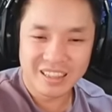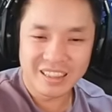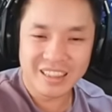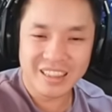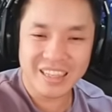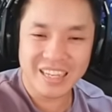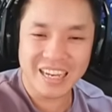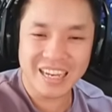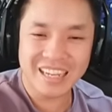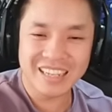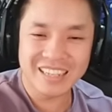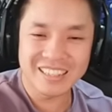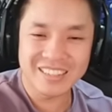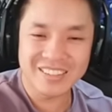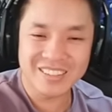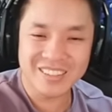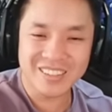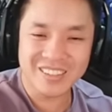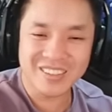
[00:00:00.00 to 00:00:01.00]
That
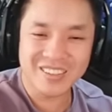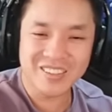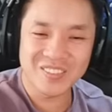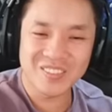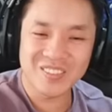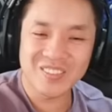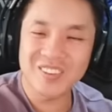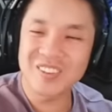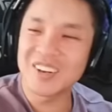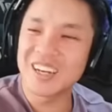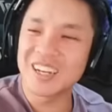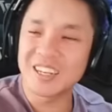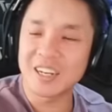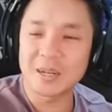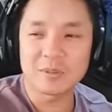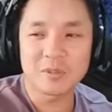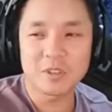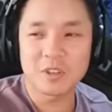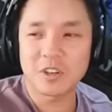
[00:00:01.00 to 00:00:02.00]
is great.
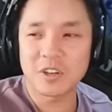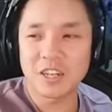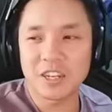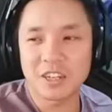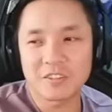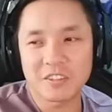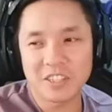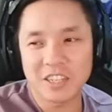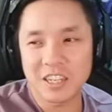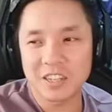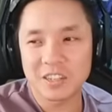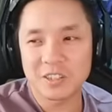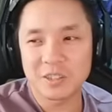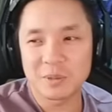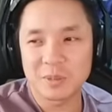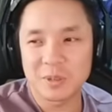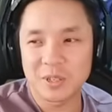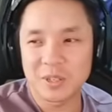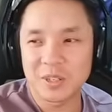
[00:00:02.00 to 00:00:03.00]
I'm sorry I ever doubted
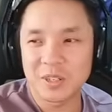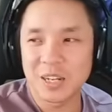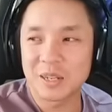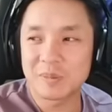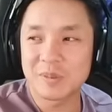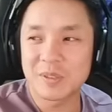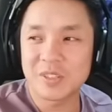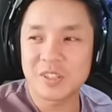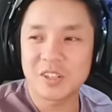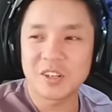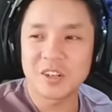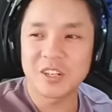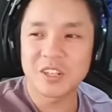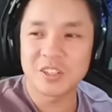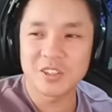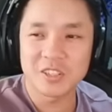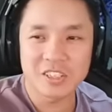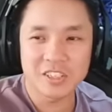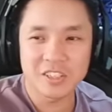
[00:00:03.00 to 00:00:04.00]
you, bro. I'm sorry.
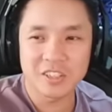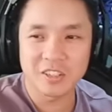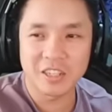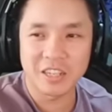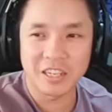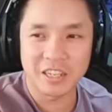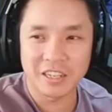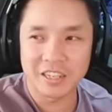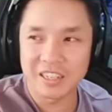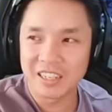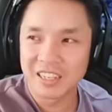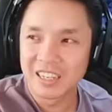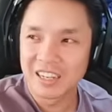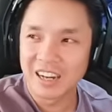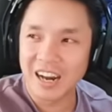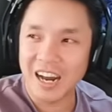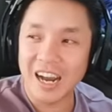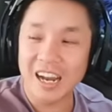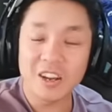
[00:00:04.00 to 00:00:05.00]
You're still in it.
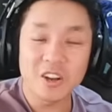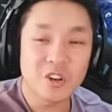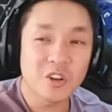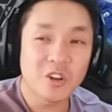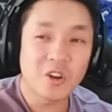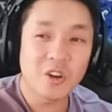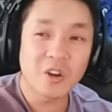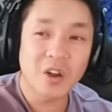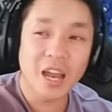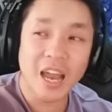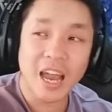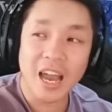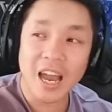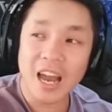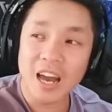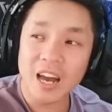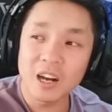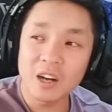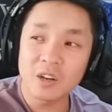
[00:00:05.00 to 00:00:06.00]
I don't know
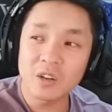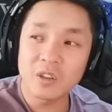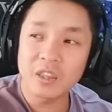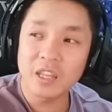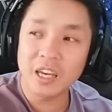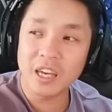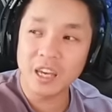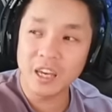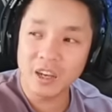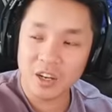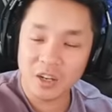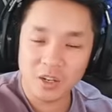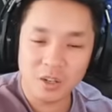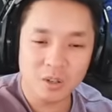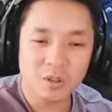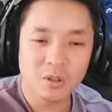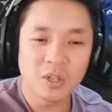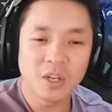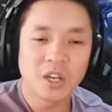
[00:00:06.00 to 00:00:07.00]
how the
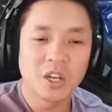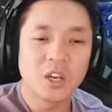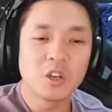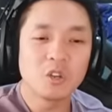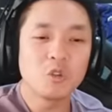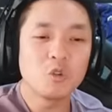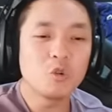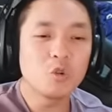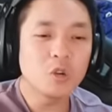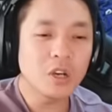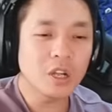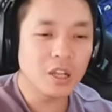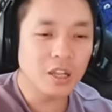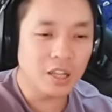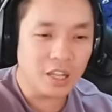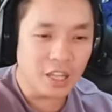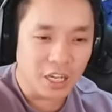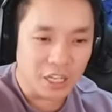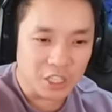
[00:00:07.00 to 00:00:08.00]
hell you
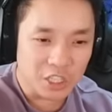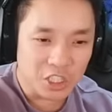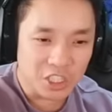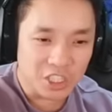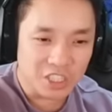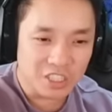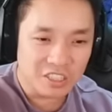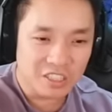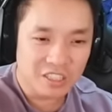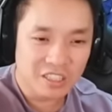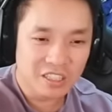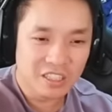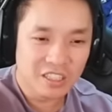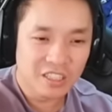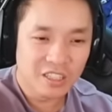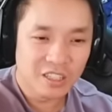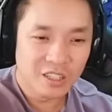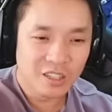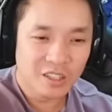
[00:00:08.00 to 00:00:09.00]
clutched
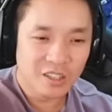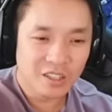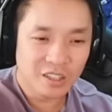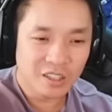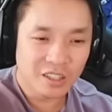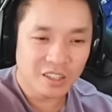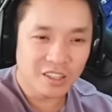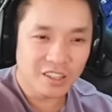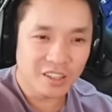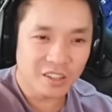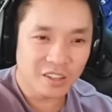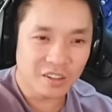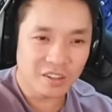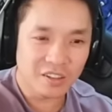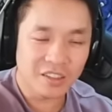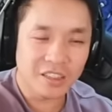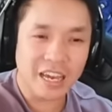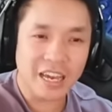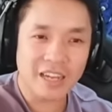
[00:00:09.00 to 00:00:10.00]

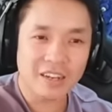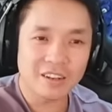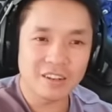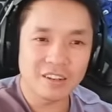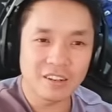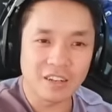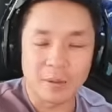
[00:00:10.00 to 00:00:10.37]
that.